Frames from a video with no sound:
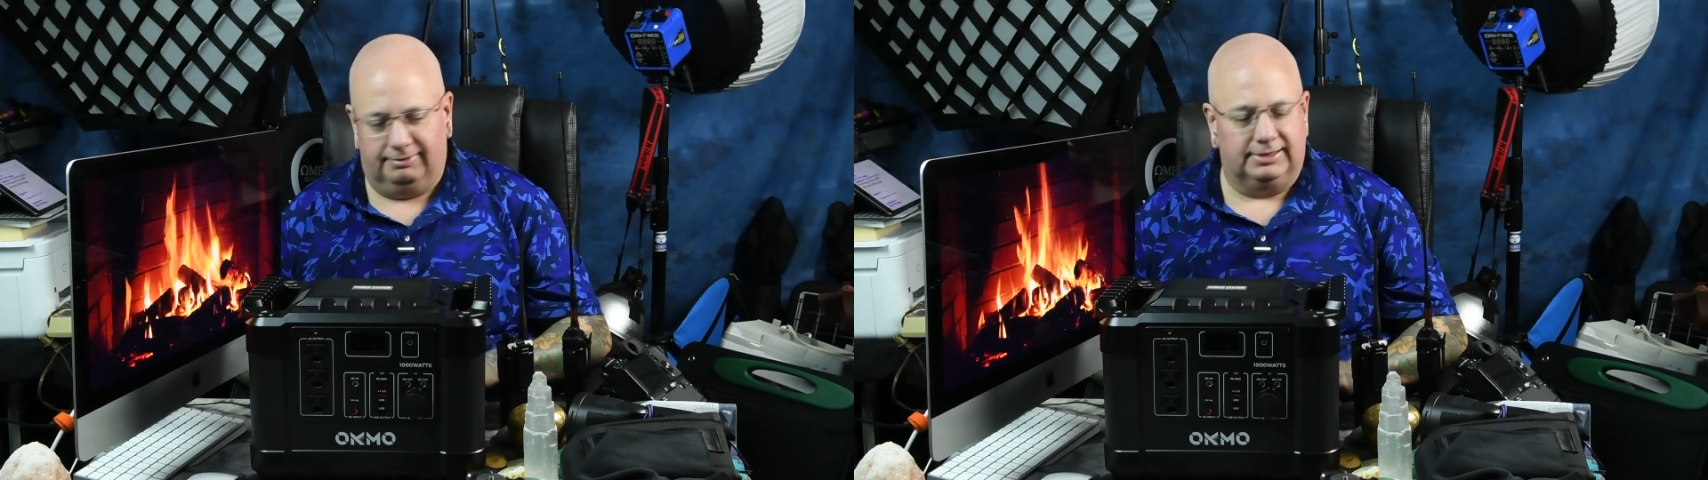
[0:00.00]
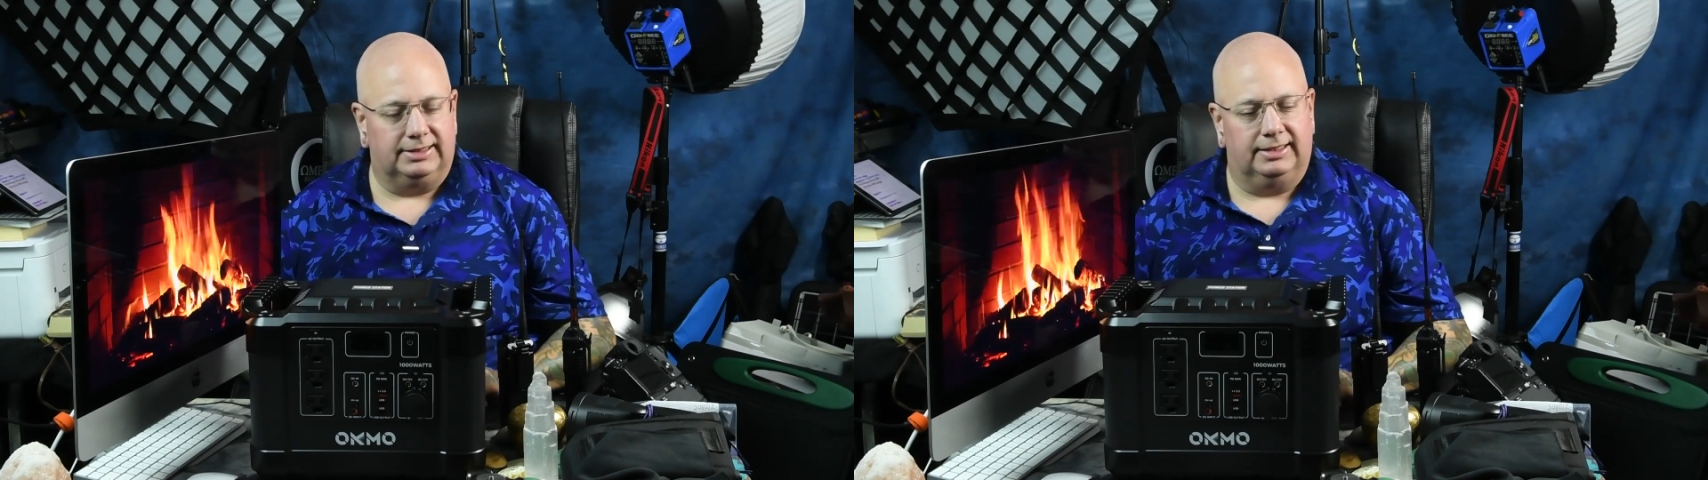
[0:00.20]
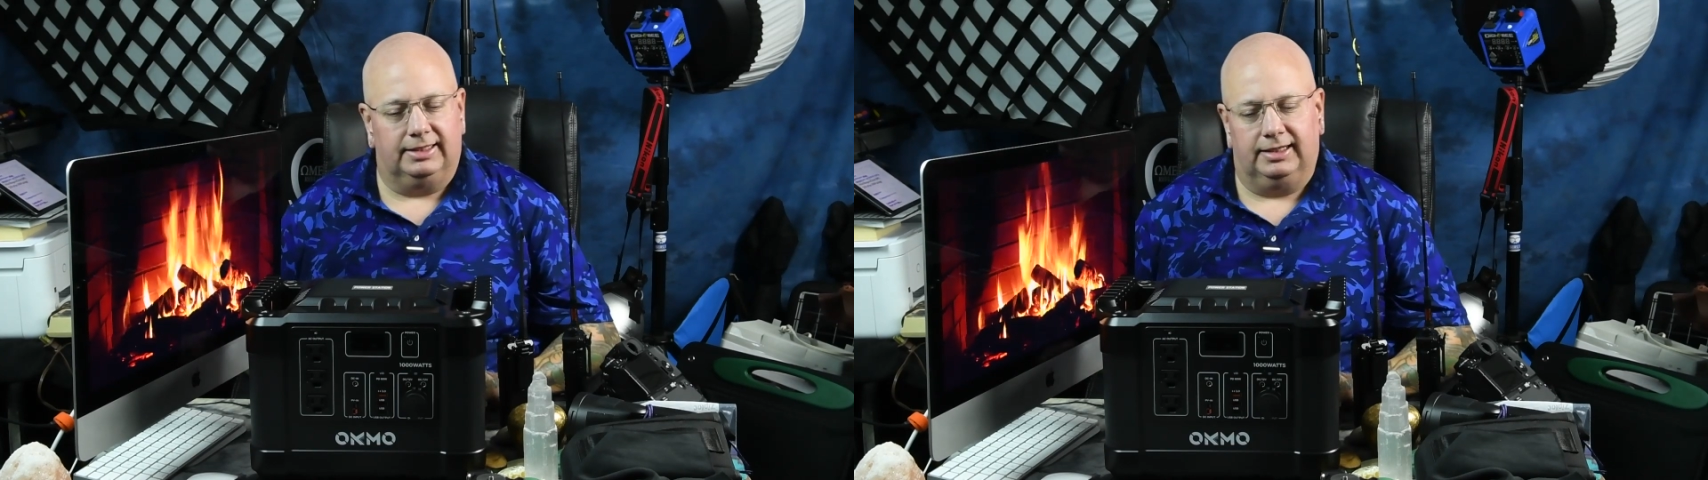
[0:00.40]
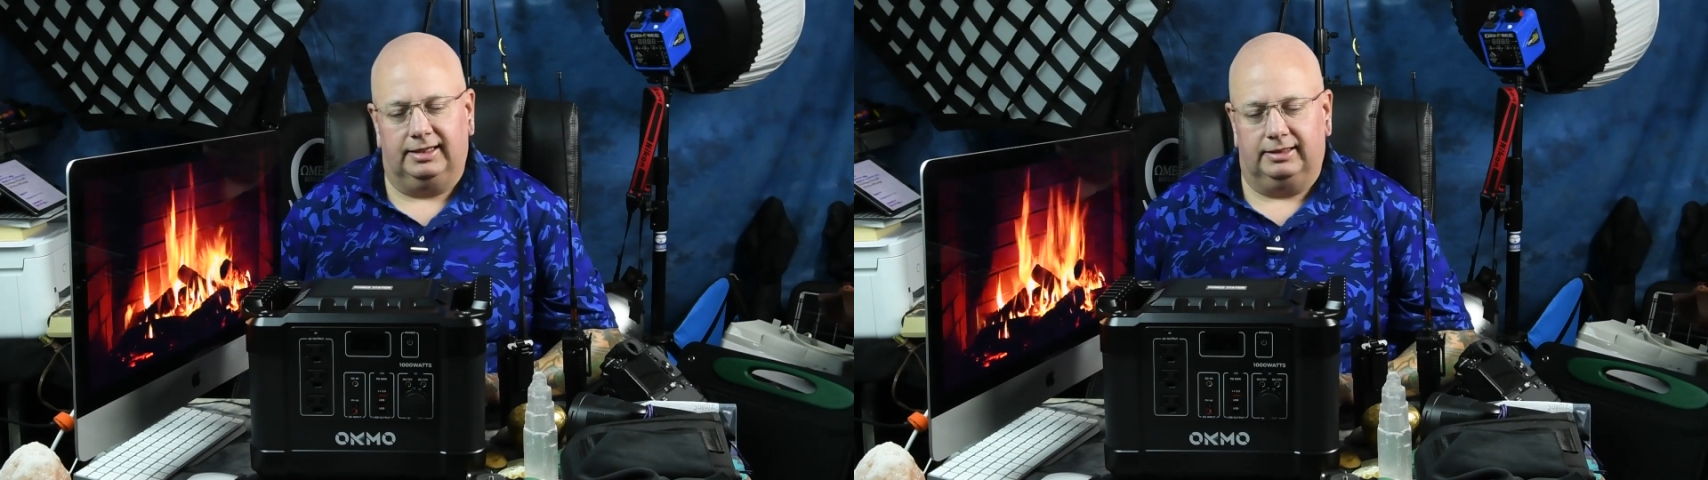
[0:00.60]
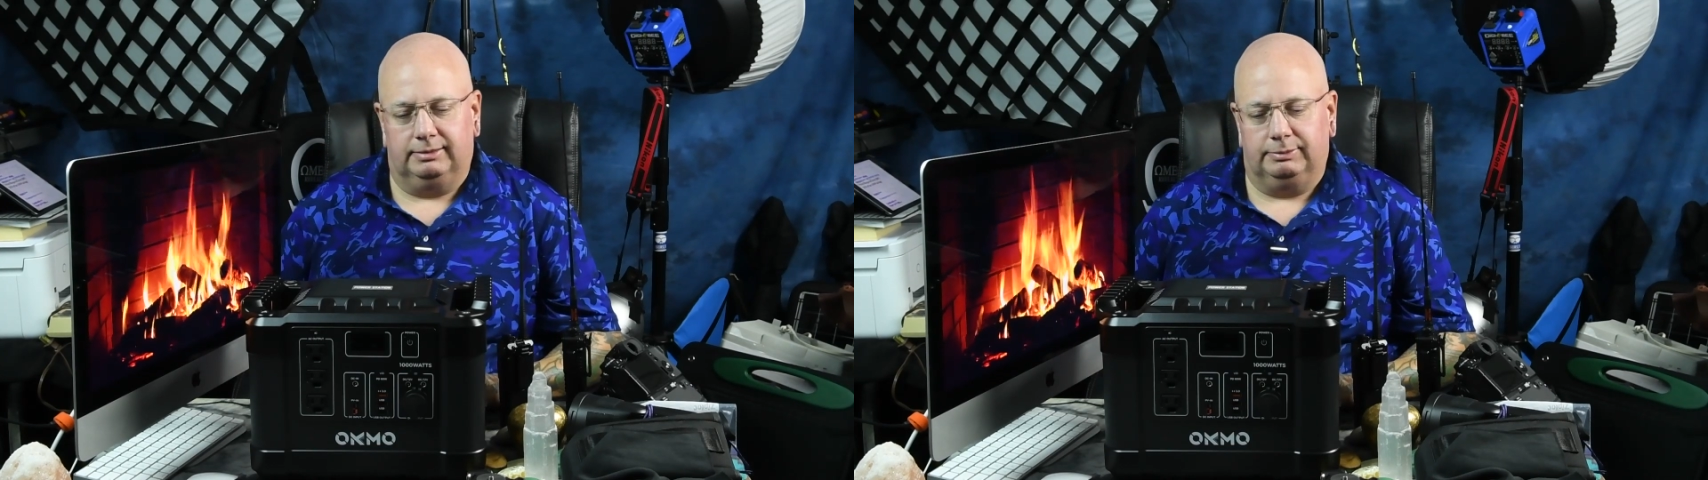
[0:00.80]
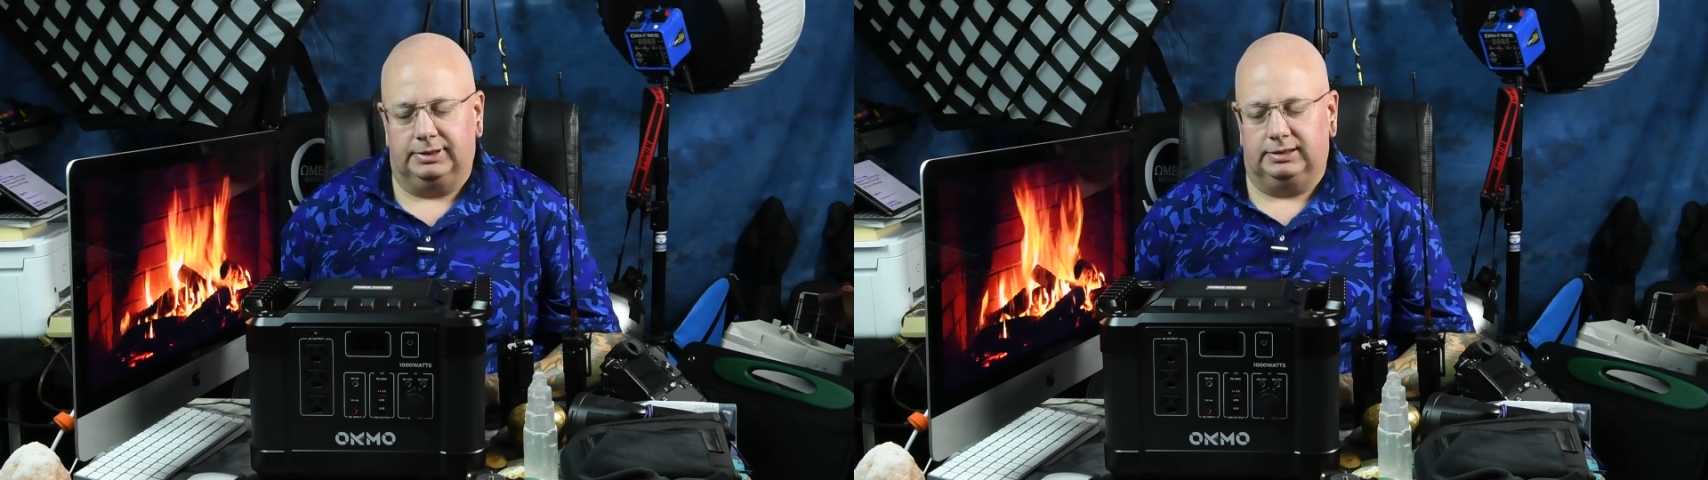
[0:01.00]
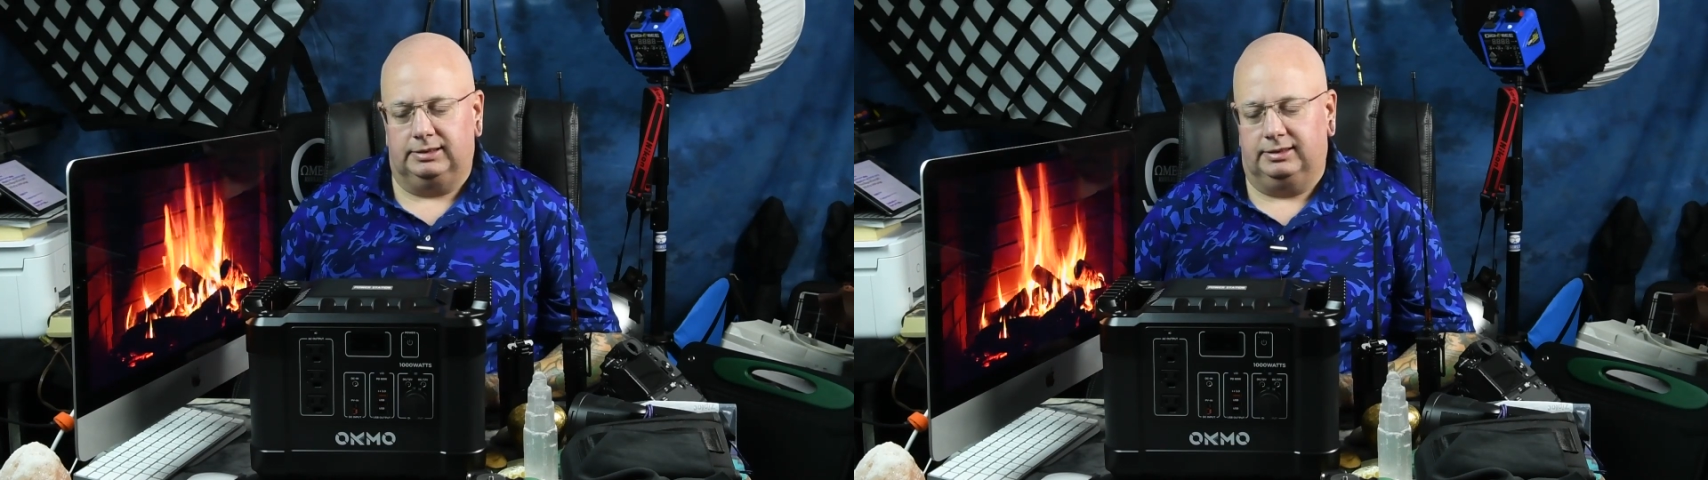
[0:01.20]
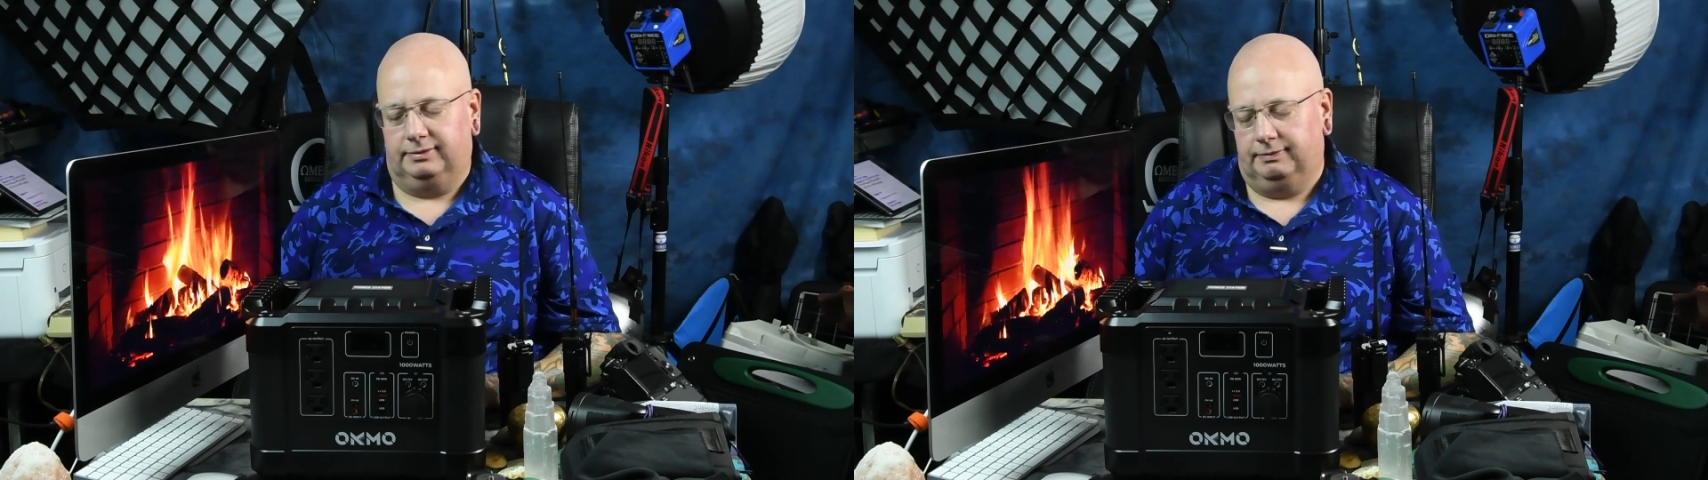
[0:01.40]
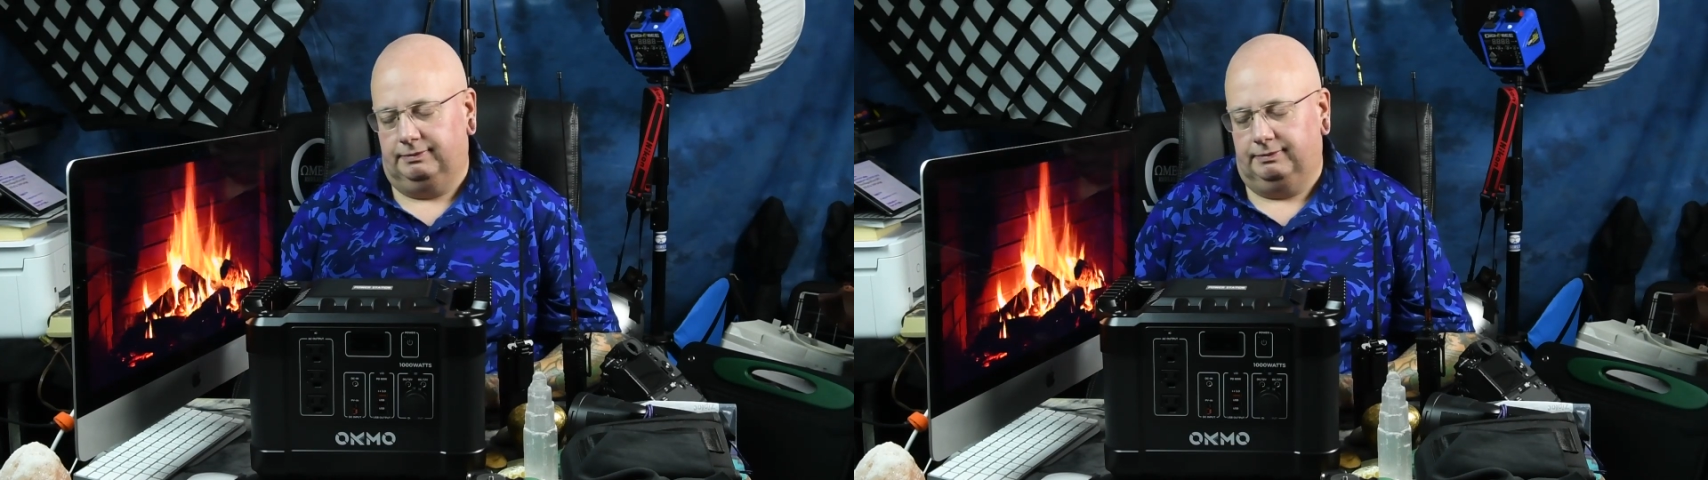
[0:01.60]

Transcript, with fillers: I have to say that again. But uh,